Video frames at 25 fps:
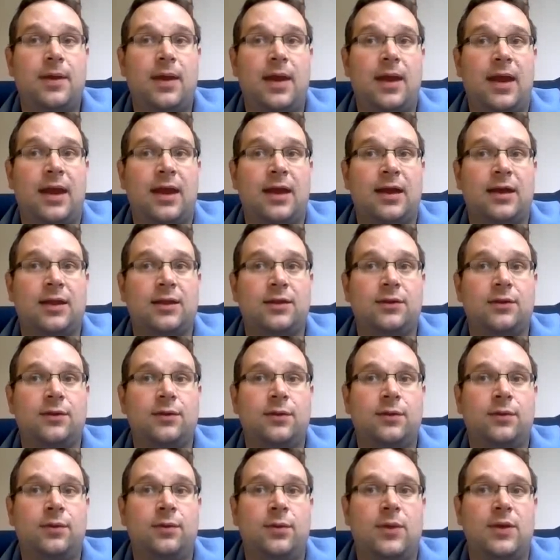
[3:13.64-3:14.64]
And
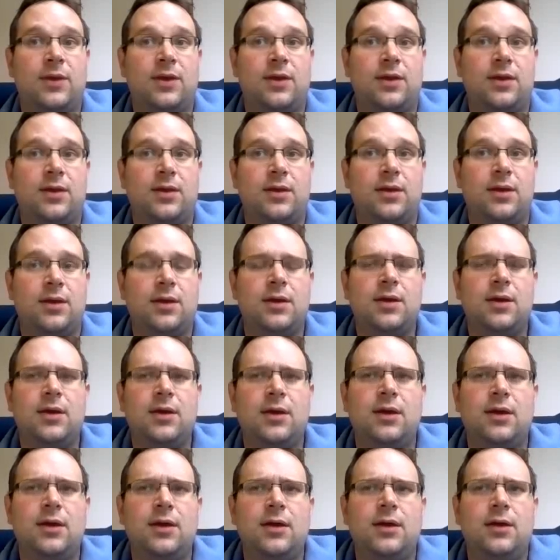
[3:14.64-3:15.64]
the
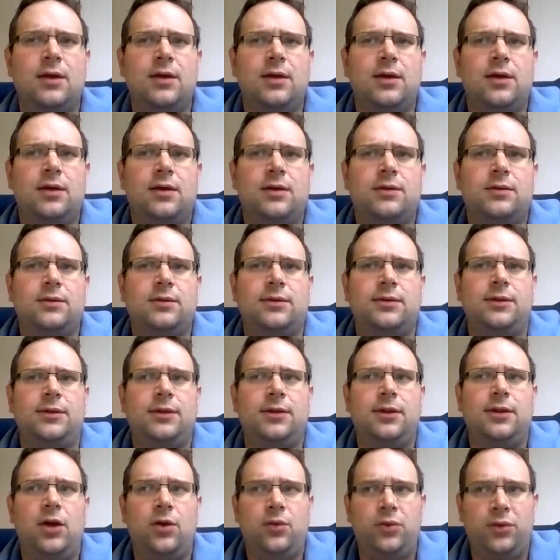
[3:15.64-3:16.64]

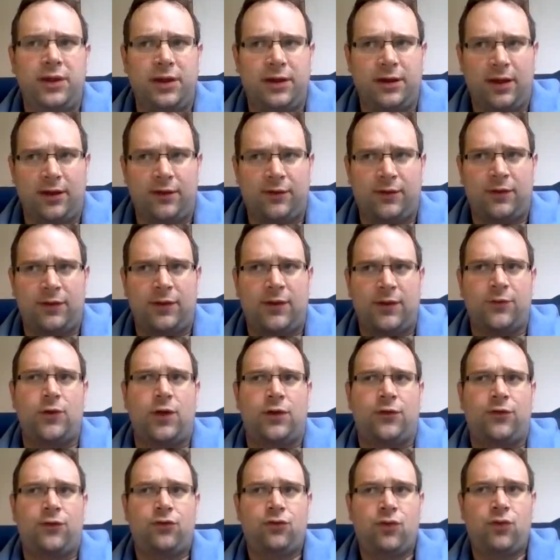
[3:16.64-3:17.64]
loneliness and the
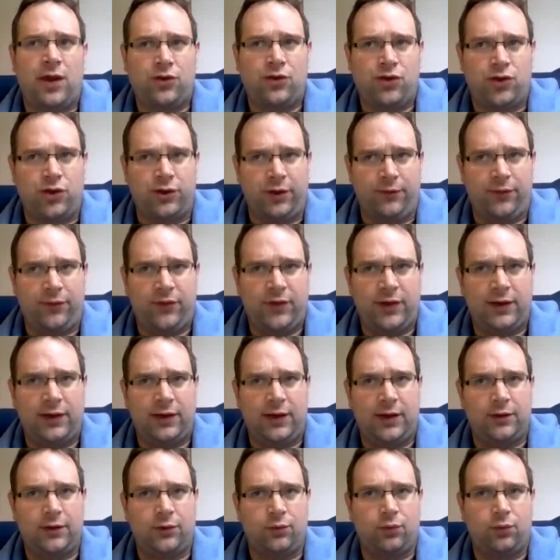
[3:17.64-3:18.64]
frustration of
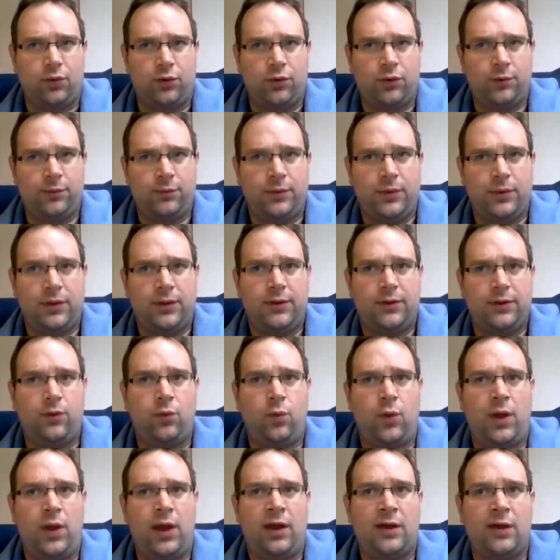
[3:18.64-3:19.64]
sitting in a room
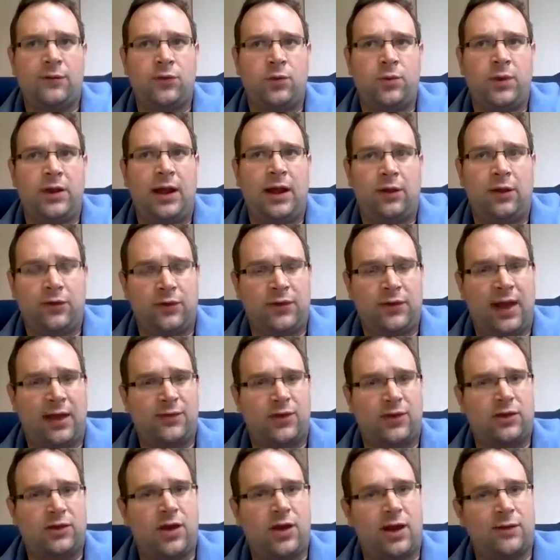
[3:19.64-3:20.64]
where everyone else is
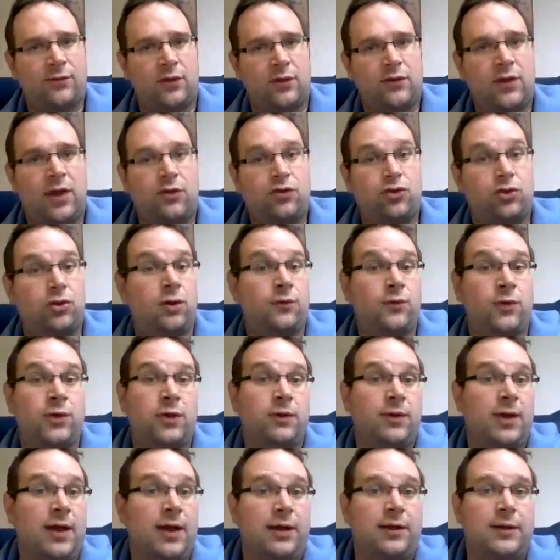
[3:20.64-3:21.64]
having a conversation over
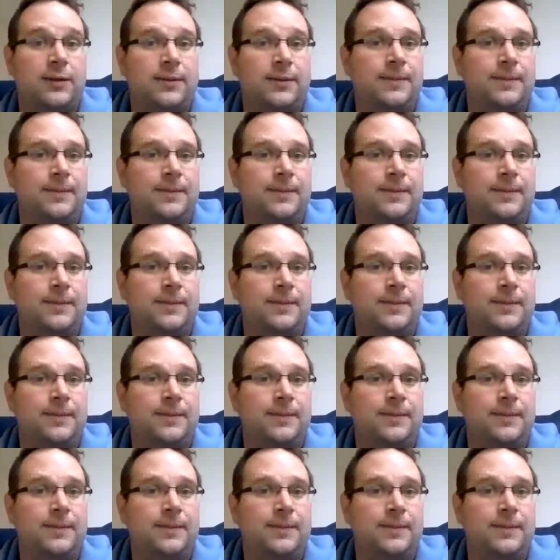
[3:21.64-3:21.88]
your head.